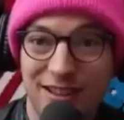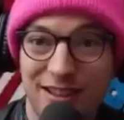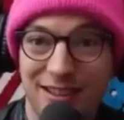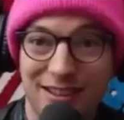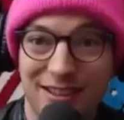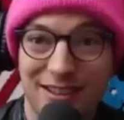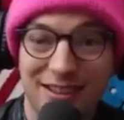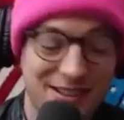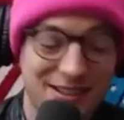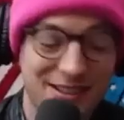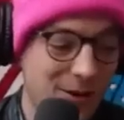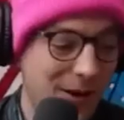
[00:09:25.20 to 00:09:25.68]

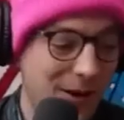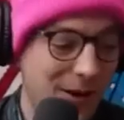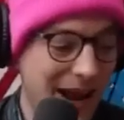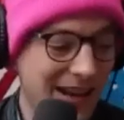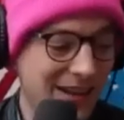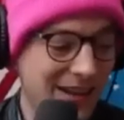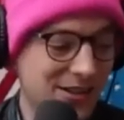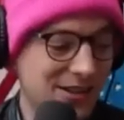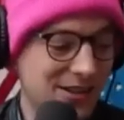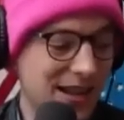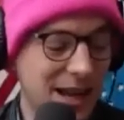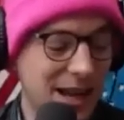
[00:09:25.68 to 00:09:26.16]
So
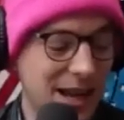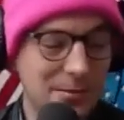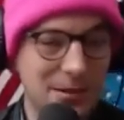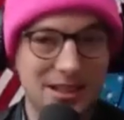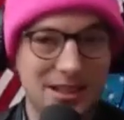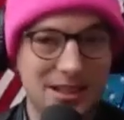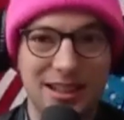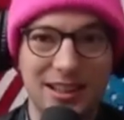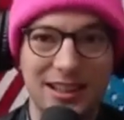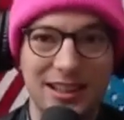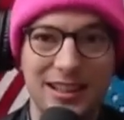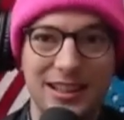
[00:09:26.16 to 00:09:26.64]
H. A, B,
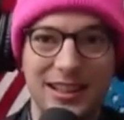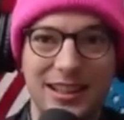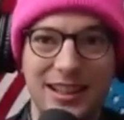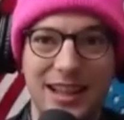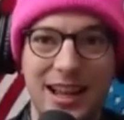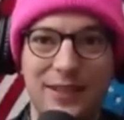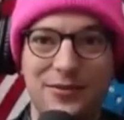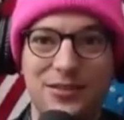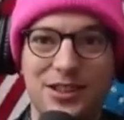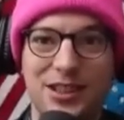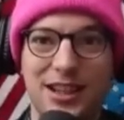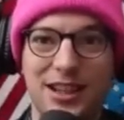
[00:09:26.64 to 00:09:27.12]
C, D,
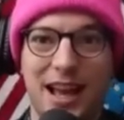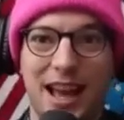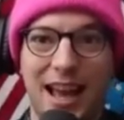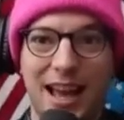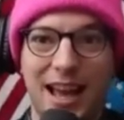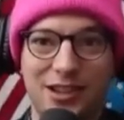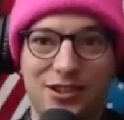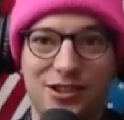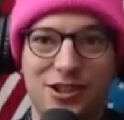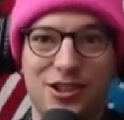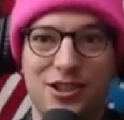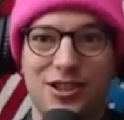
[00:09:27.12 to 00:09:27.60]
E, F, G,
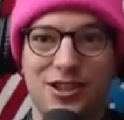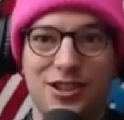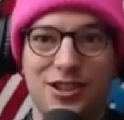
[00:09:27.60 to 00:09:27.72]
H.